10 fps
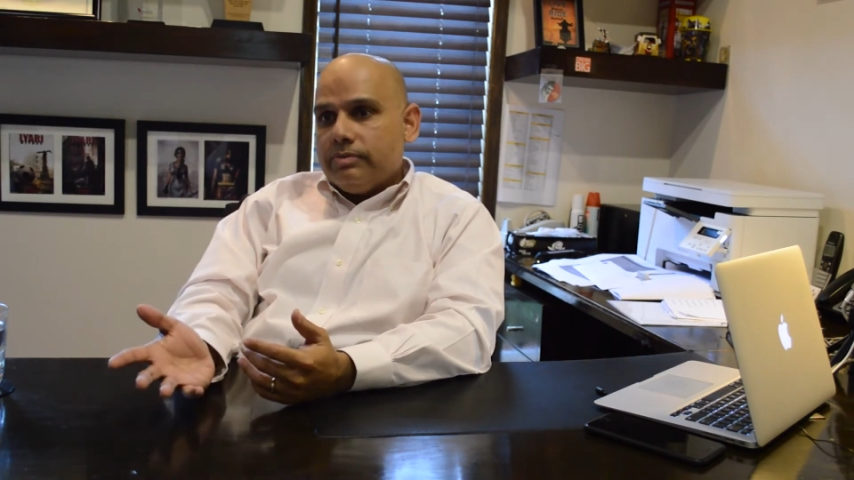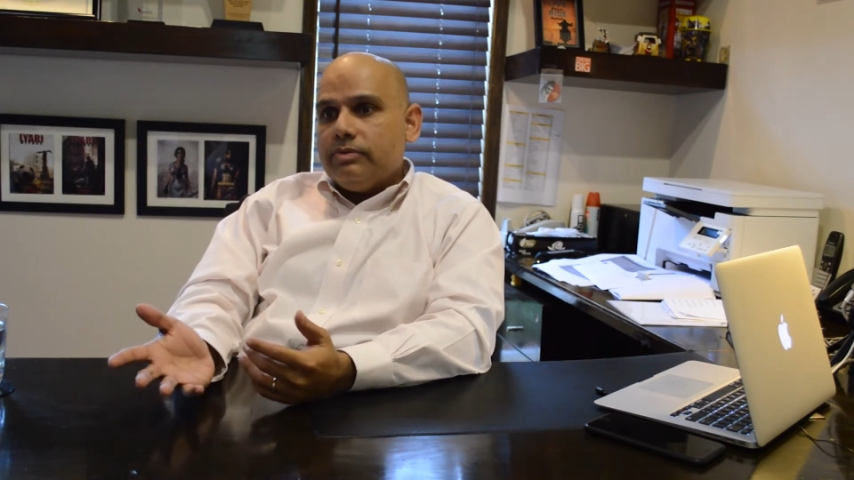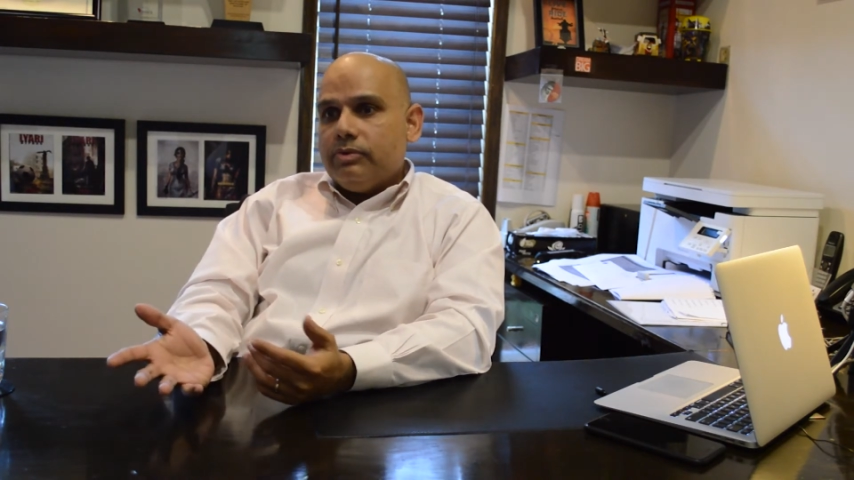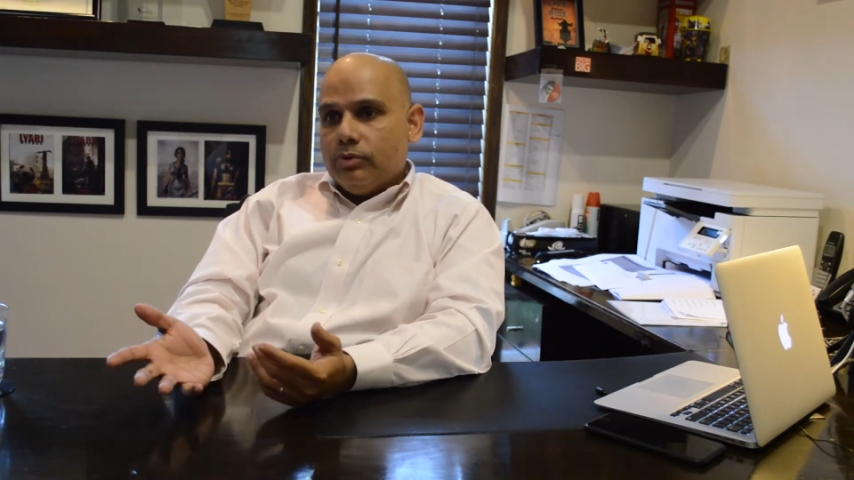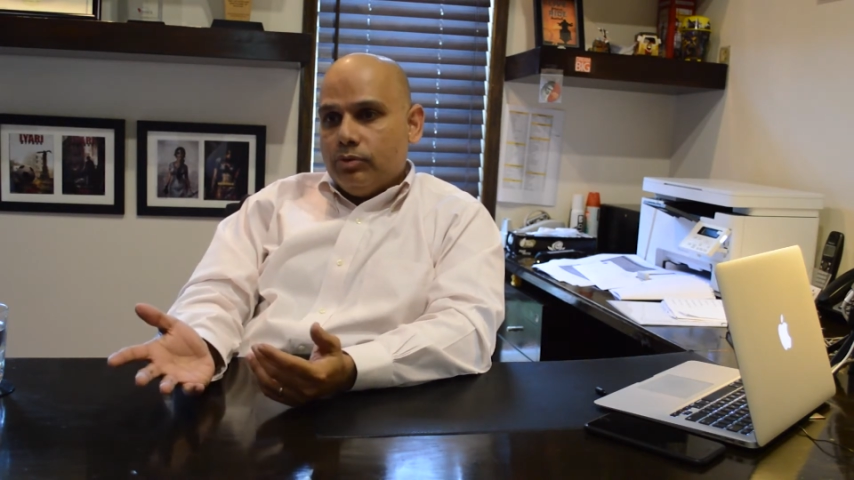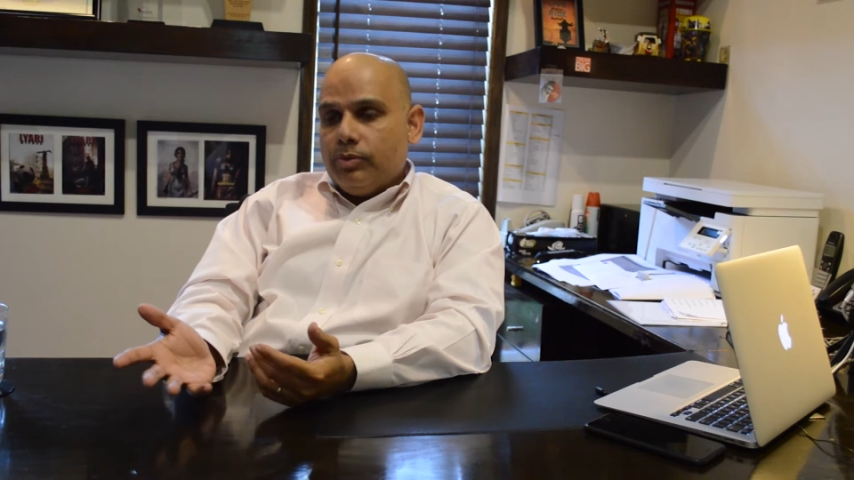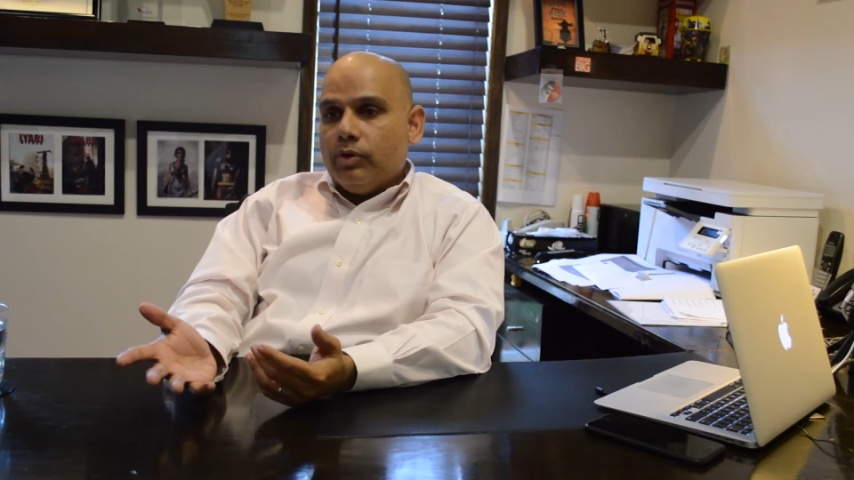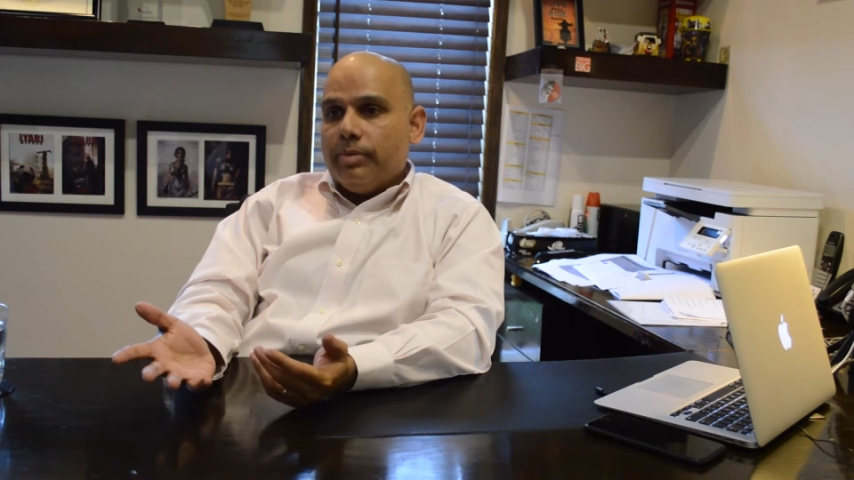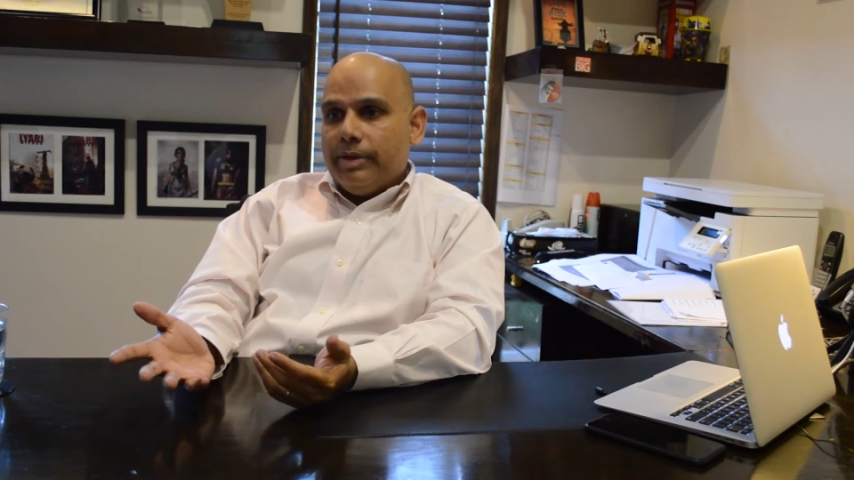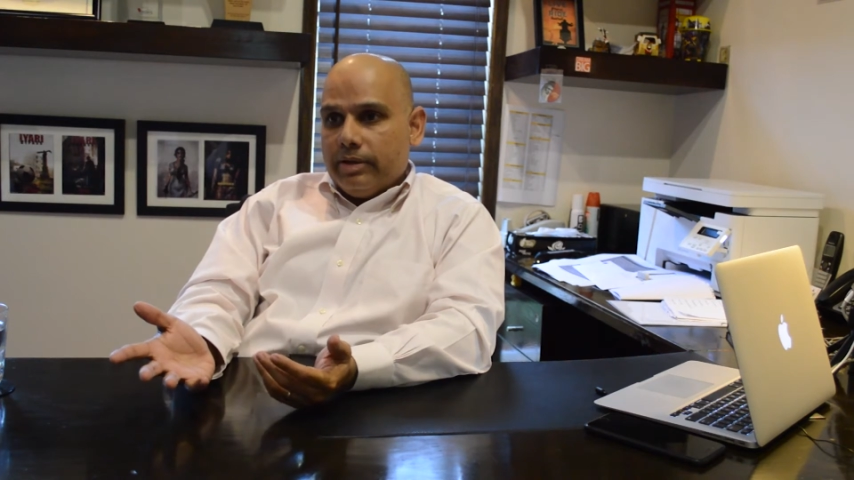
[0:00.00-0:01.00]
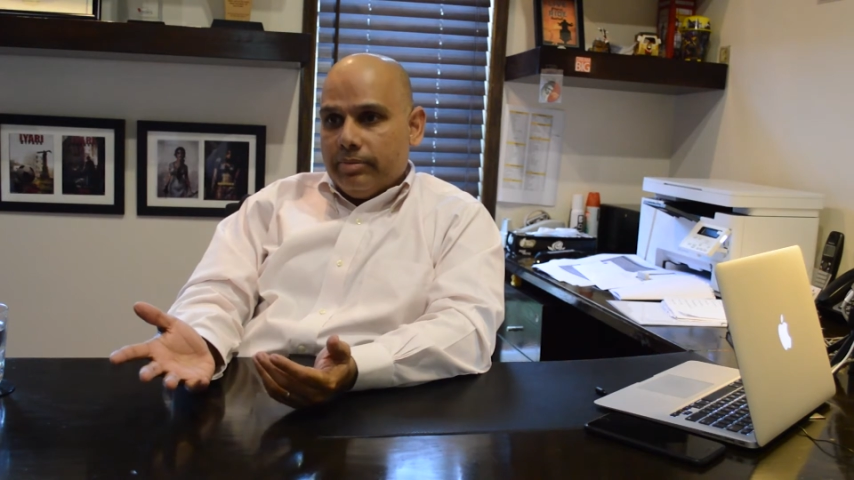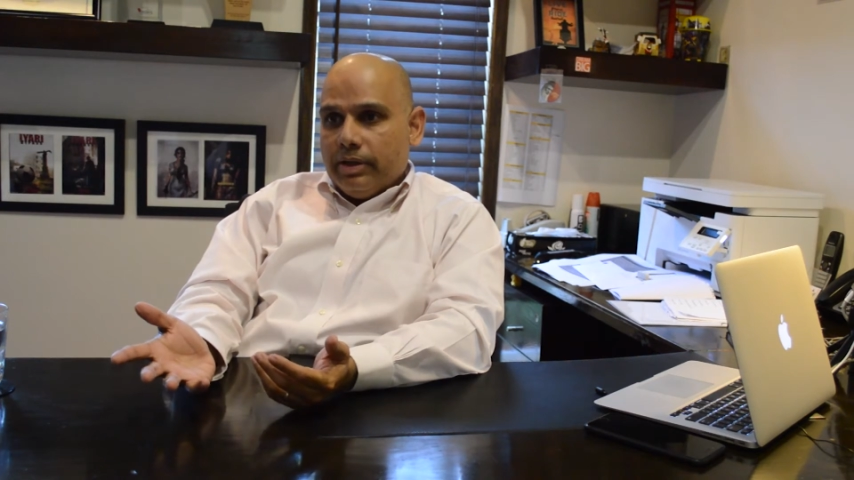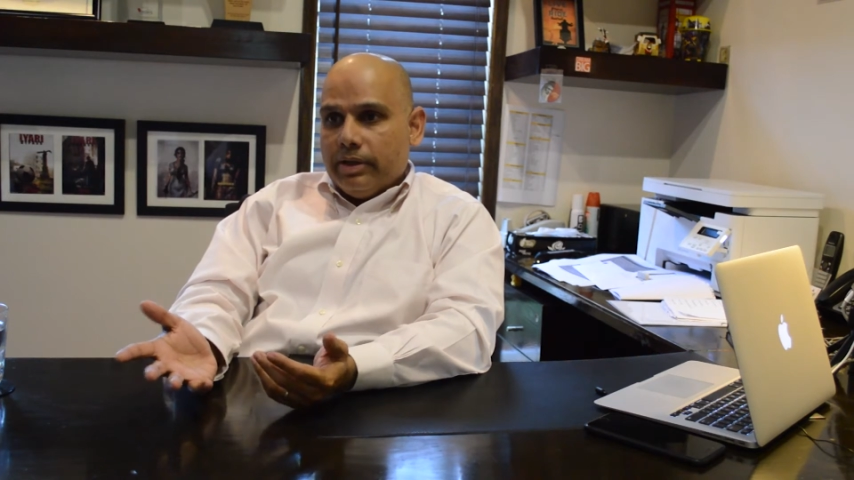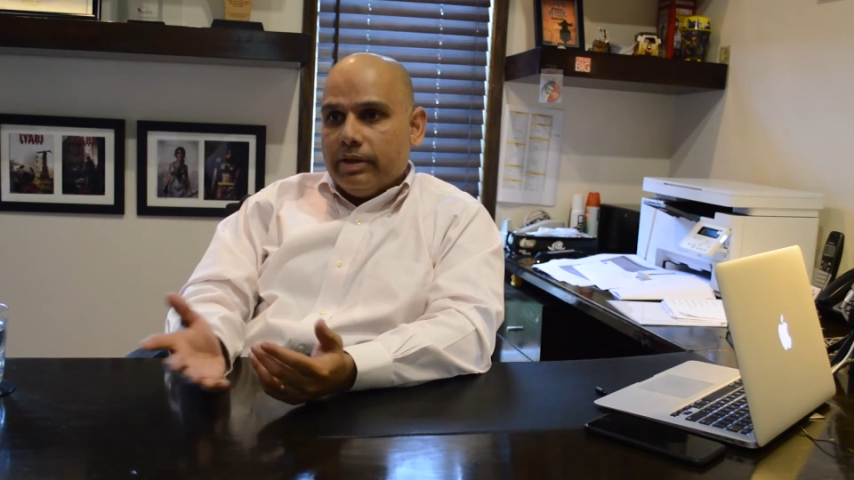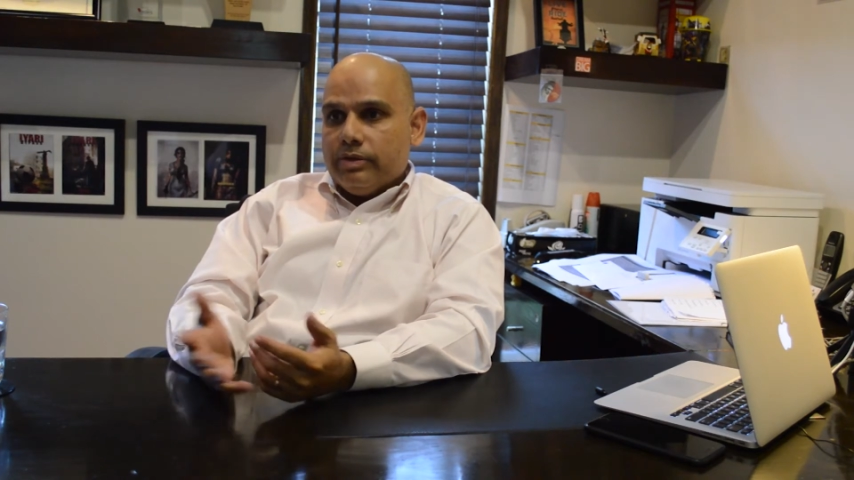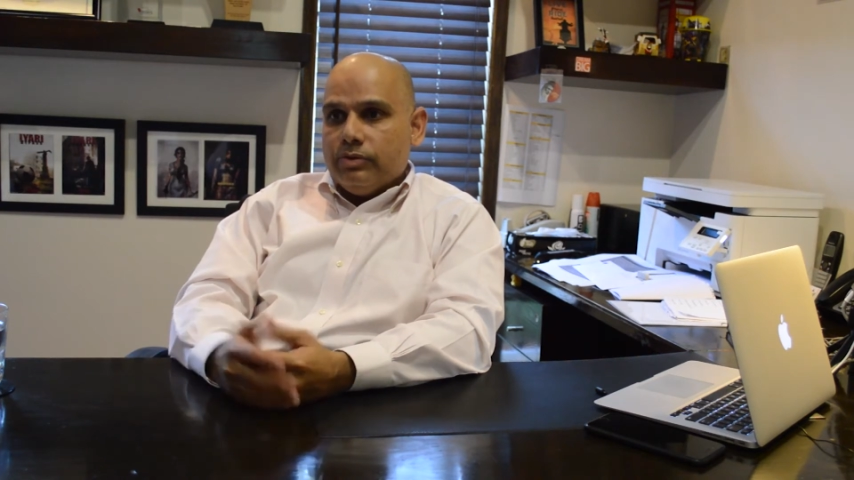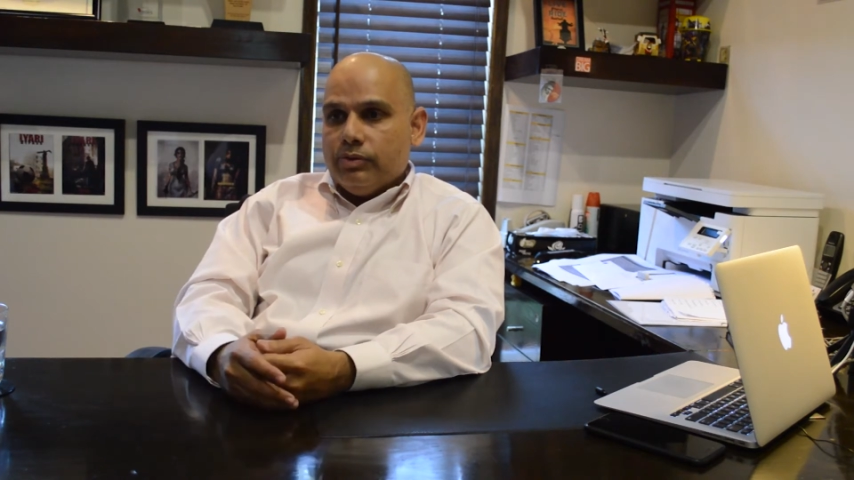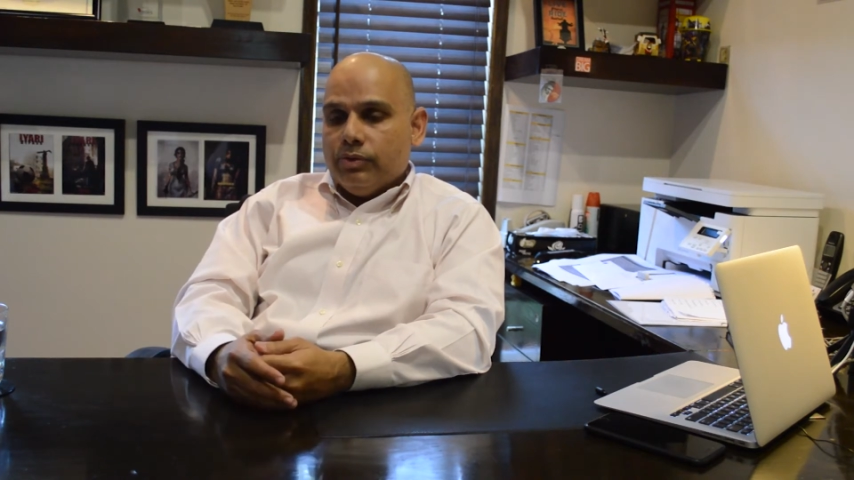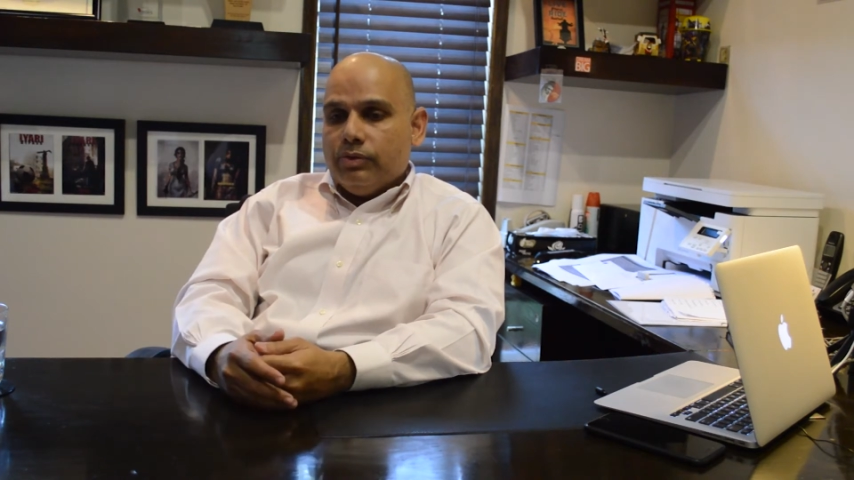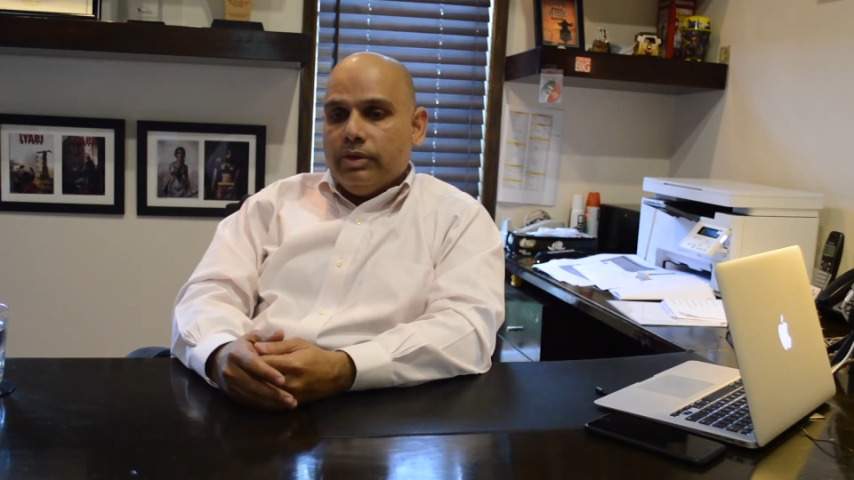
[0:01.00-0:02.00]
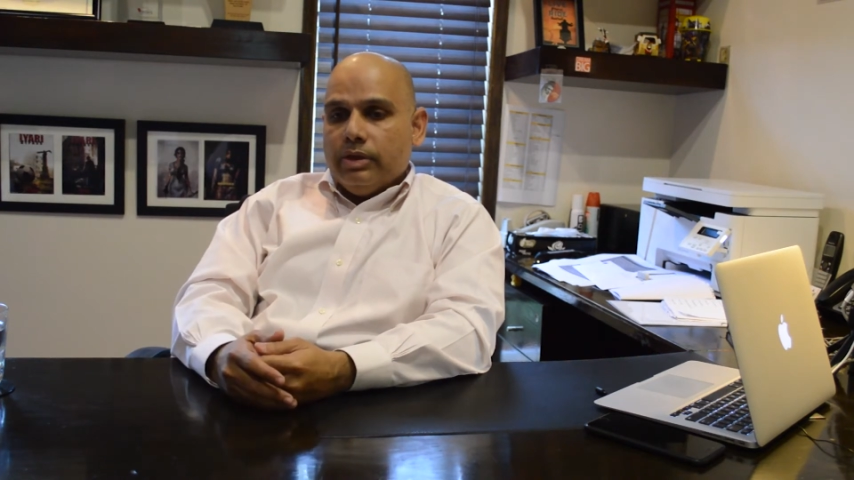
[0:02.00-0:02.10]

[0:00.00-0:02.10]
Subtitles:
to programmatic buying, as you know.